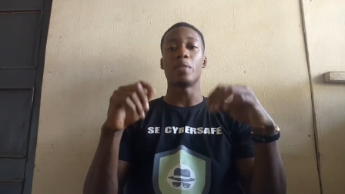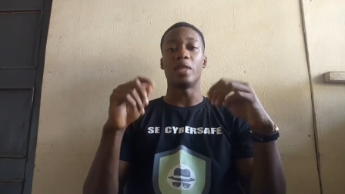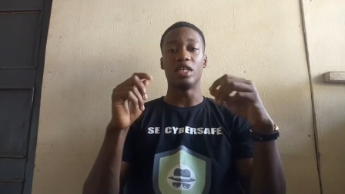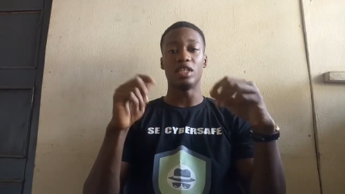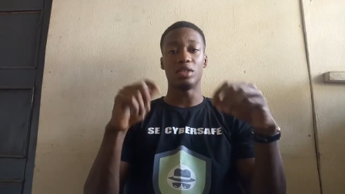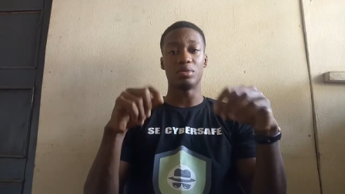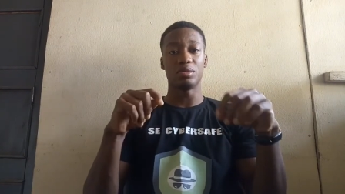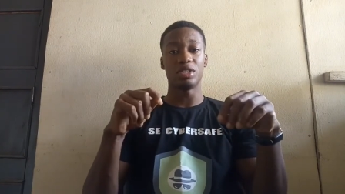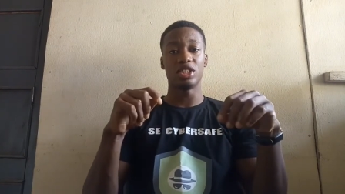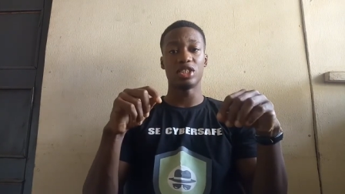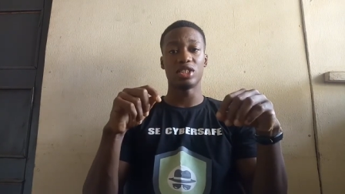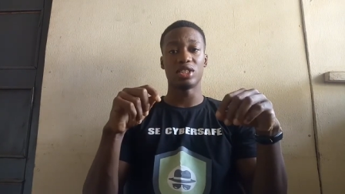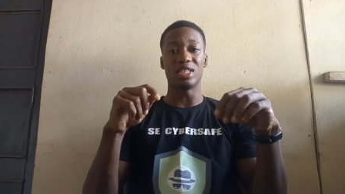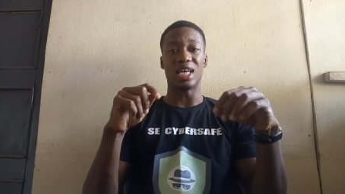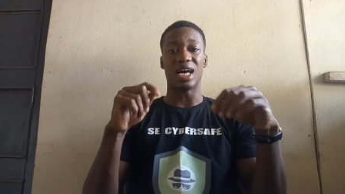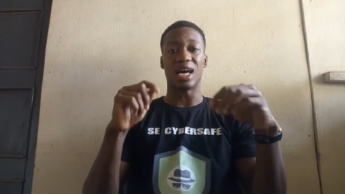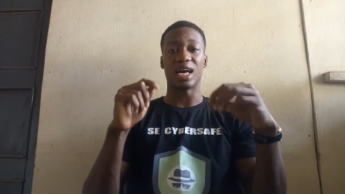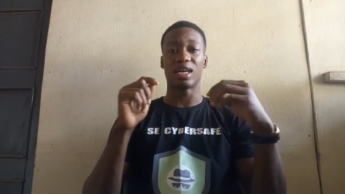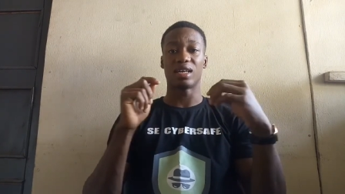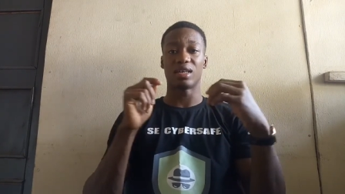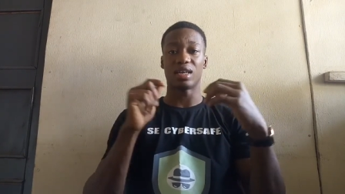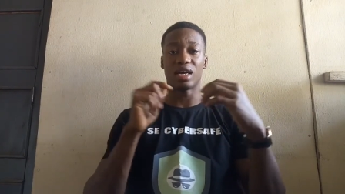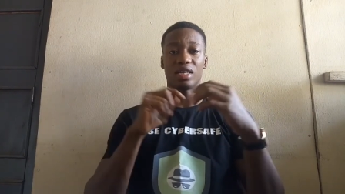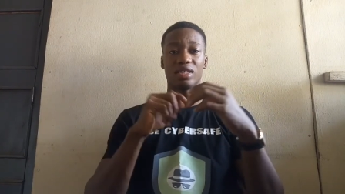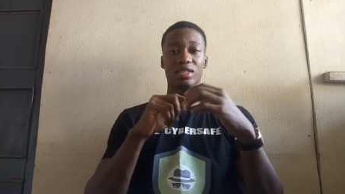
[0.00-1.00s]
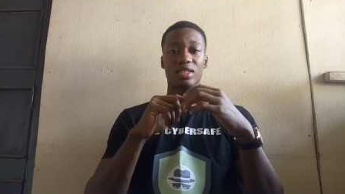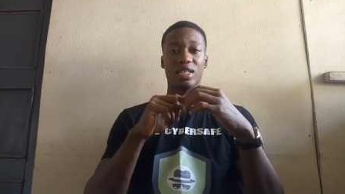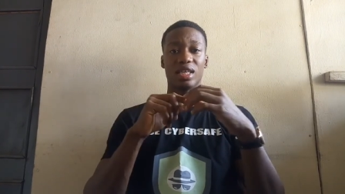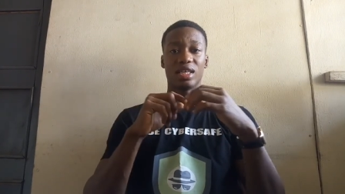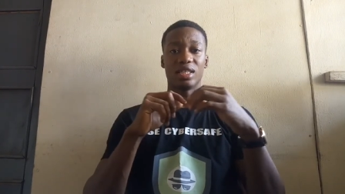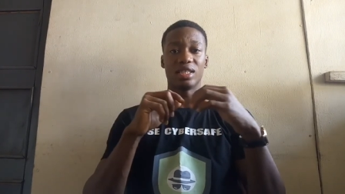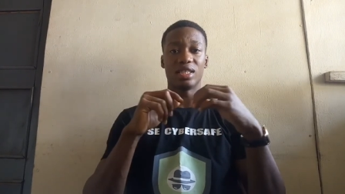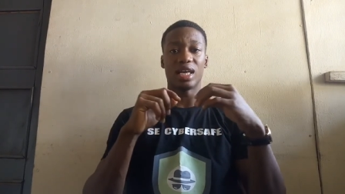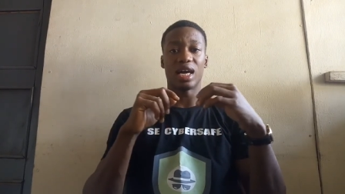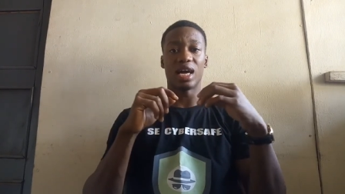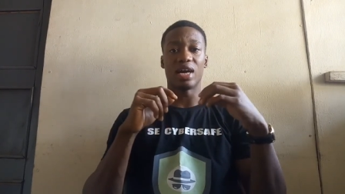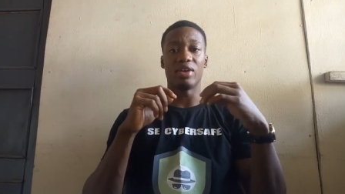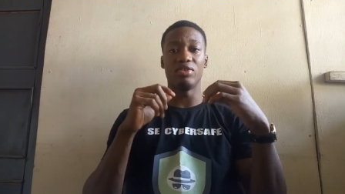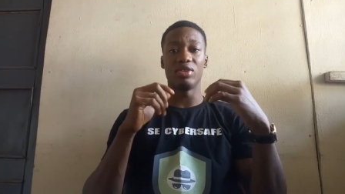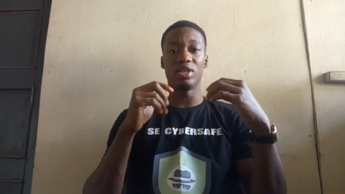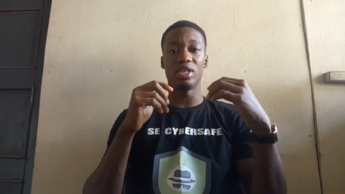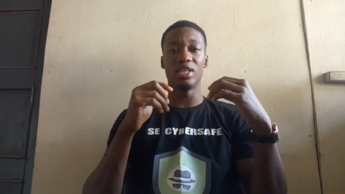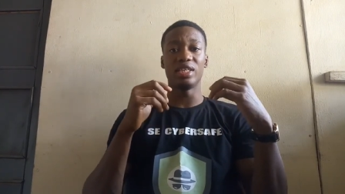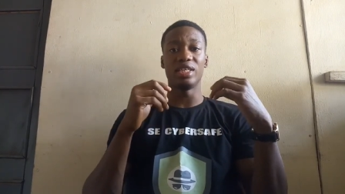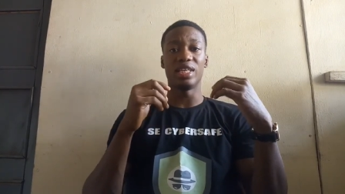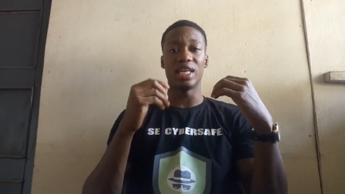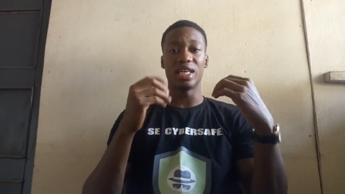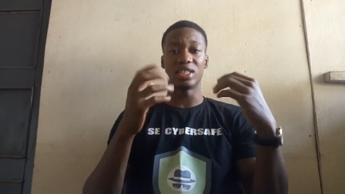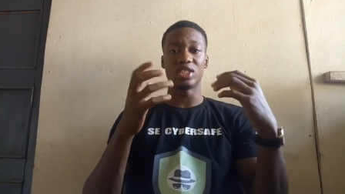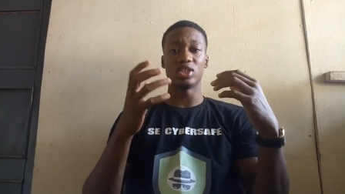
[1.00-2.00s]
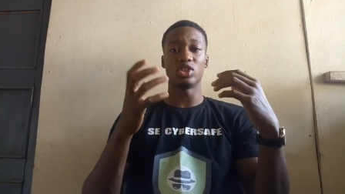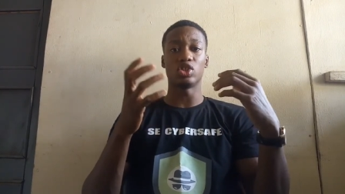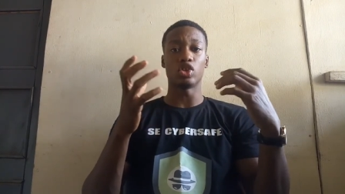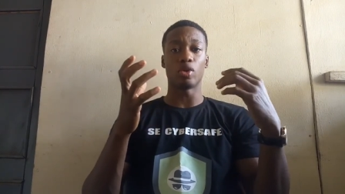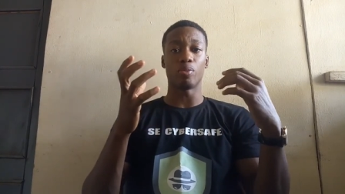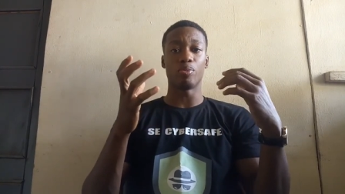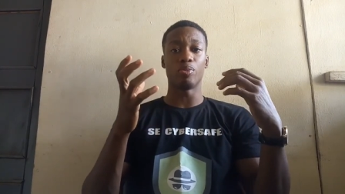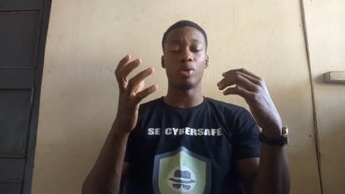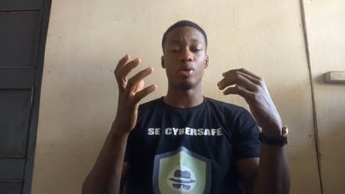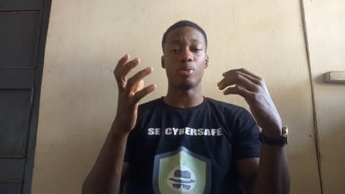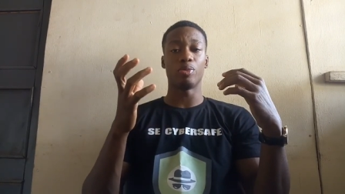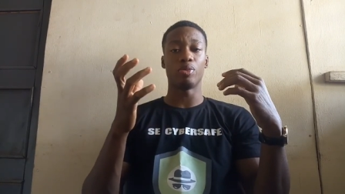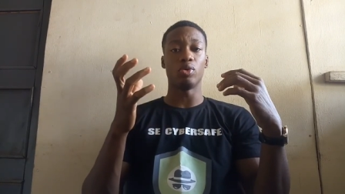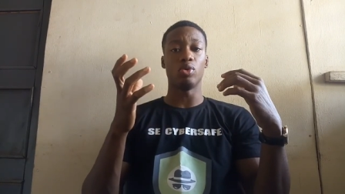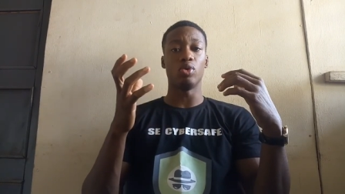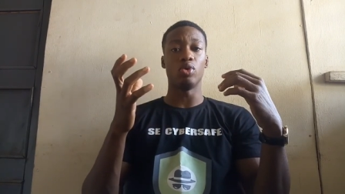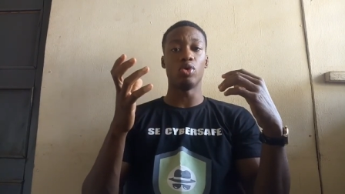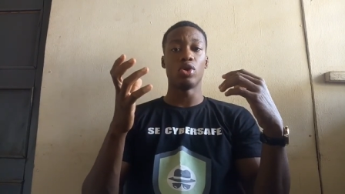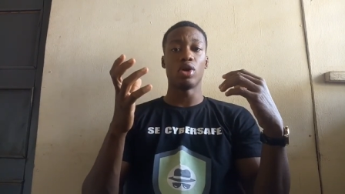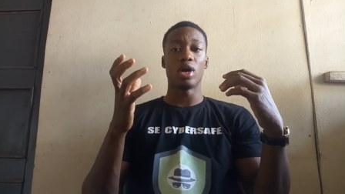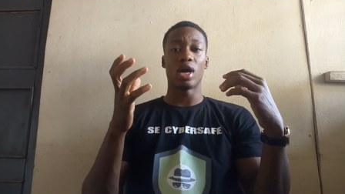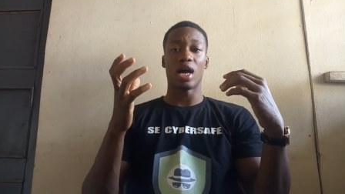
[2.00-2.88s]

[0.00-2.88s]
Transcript: it means they are really getting some people.